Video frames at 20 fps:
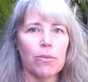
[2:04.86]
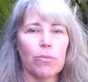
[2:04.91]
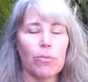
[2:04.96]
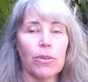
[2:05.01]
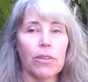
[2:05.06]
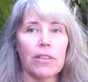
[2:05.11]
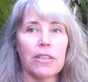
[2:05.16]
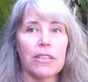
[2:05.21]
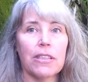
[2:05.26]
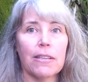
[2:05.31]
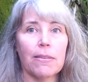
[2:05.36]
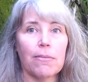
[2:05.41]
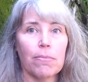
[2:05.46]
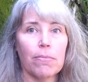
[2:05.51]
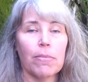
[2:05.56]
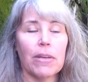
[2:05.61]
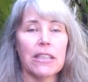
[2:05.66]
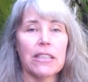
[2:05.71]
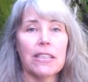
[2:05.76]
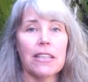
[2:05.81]
with
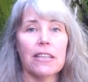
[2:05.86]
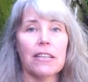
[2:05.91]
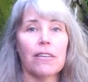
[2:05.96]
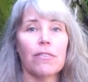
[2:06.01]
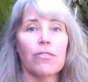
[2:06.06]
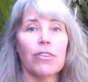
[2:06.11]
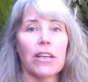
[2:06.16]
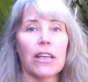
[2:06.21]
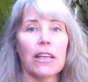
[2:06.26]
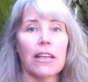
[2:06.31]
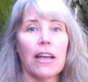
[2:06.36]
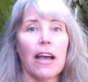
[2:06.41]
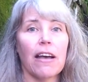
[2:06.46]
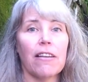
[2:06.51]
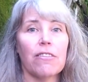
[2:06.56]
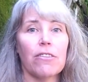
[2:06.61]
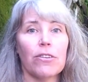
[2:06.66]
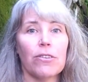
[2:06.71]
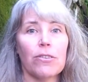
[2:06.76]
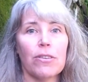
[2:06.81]
my significant
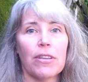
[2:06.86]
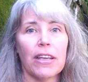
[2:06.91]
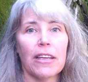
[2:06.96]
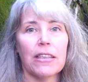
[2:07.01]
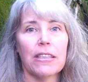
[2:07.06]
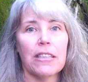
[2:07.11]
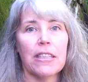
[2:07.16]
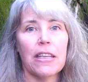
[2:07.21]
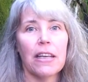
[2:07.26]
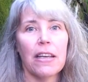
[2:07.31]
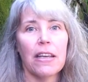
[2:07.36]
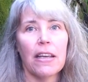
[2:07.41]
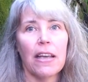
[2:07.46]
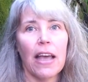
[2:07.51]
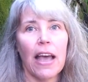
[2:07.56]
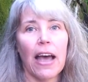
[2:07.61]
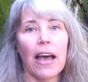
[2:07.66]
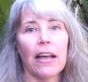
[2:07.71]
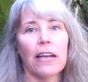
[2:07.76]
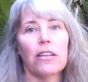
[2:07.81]
other that
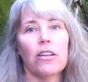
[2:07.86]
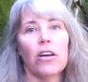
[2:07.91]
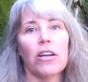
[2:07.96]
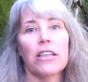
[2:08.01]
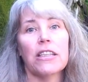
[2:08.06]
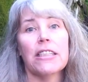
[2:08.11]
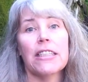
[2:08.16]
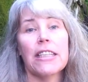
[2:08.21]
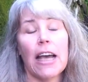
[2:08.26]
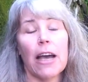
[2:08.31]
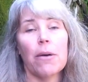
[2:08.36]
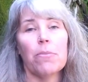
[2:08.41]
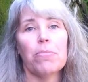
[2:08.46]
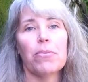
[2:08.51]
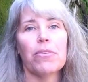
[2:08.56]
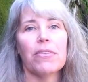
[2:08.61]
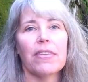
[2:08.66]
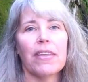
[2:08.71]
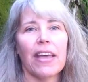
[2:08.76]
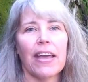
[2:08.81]
had a lot of
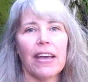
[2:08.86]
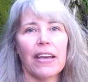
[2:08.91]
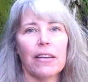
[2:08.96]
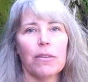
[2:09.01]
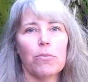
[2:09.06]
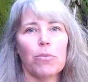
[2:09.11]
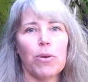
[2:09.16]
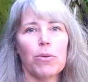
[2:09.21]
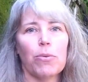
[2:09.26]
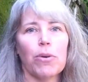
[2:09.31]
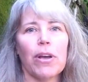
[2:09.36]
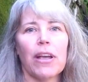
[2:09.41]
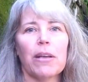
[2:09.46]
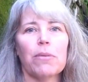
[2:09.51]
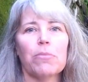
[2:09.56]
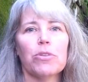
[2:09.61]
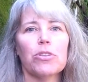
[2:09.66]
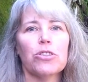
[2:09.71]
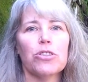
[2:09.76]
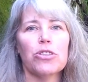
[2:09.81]
depth, and we were
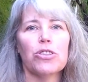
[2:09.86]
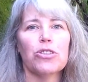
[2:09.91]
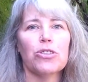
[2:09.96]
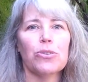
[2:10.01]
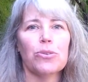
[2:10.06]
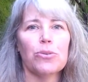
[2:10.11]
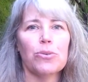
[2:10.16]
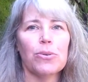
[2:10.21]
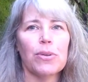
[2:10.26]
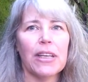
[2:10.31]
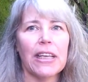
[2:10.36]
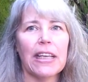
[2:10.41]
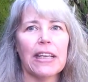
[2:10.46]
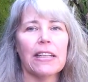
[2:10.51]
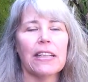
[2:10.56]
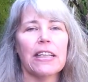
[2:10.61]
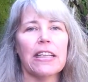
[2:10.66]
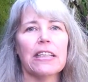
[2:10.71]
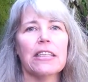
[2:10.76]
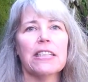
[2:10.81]
able to do
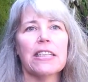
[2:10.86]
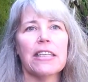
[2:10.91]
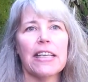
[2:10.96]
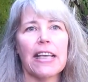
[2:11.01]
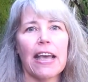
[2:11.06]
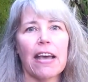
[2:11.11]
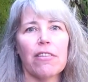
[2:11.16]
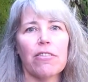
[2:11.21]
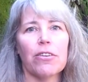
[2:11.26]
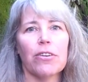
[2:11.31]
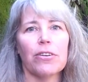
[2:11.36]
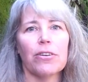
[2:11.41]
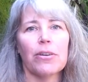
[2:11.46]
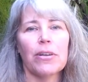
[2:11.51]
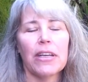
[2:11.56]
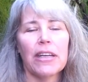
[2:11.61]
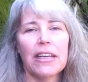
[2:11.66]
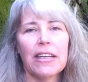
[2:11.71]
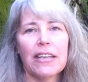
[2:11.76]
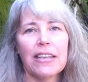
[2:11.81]
healing together.
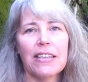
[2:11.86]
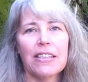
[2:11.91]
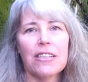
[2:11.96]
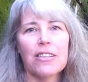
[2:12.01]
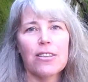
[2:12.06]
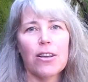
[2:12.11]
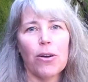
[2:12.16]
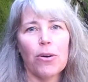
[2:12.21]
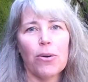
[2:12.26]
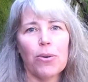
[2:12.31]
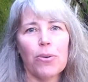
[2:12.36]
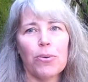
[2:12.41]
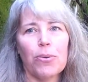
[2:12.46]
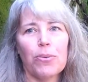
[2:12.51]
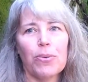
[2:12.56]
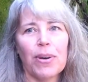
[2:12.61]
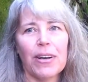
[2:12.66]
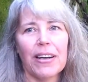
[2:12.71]
So